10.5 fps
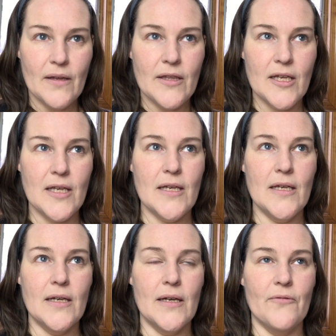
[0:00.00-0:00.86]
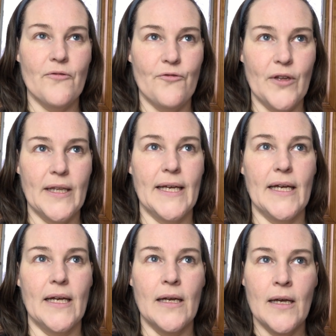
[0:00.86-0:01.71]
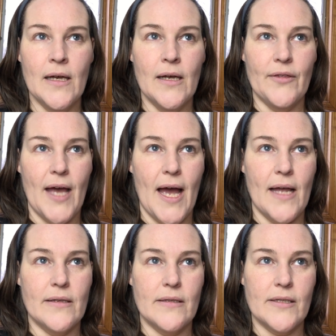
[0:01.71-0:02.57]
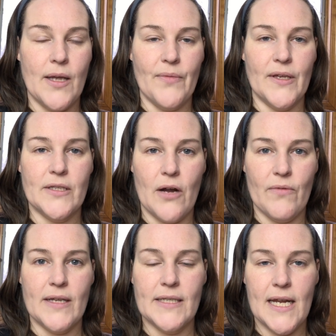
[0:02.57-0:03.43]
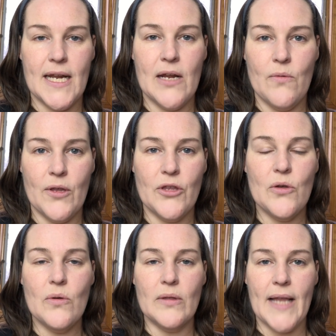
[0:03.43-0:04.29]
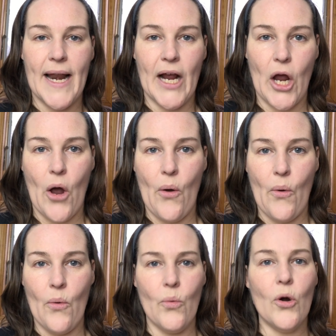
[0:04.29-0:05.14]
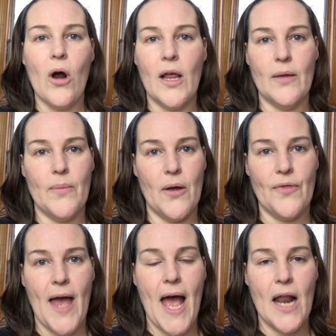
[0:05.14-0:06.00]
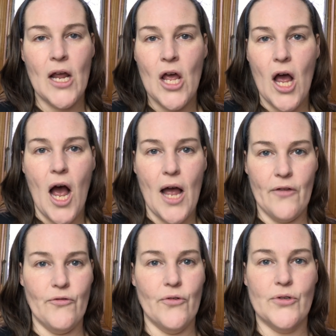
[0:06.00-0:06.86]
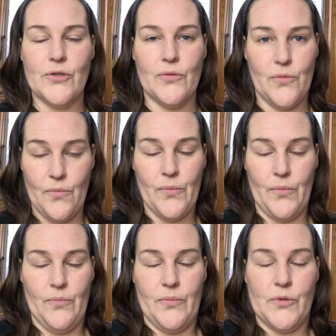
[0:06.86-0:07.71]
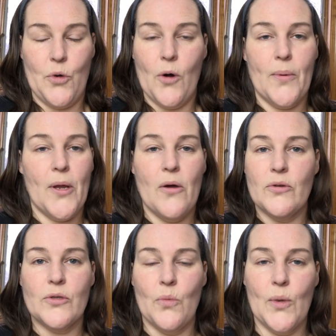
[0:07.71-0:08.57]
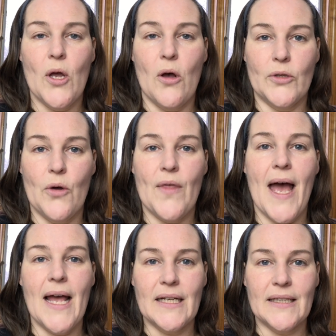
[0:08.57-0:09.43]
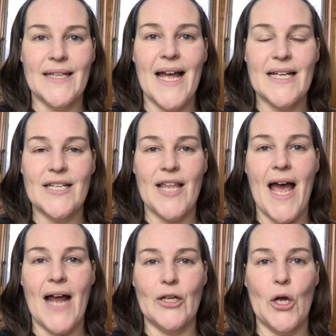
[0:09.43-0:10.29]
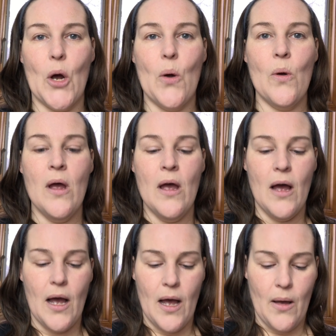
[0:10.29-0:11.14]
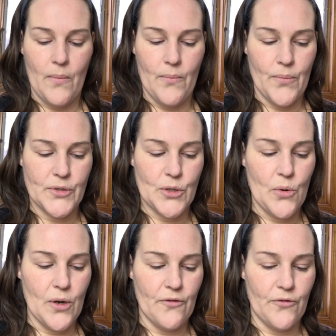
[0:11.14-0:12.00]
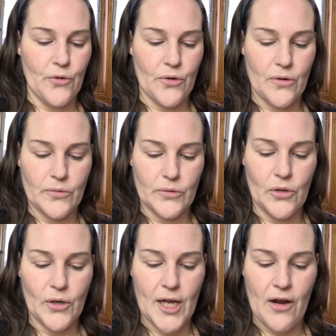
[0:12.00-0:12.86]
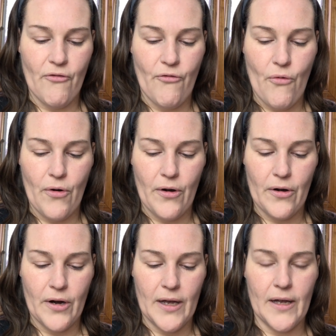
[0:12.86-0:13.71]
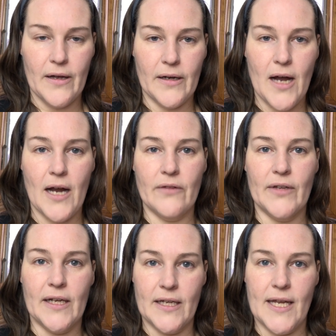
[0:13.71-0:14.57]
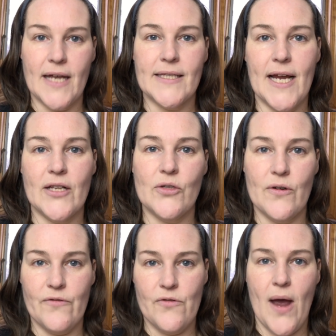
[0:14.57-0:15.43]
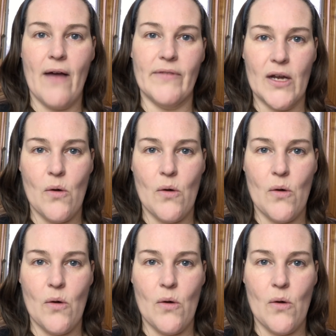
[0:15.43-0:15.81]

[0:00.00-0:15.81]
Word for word: the feeling that something's not resonating with you, let it go. We're all about that. If you're Scorpios, we all know that, let that go. Um, so if you're looking for a, kind of like a yes answer, if you have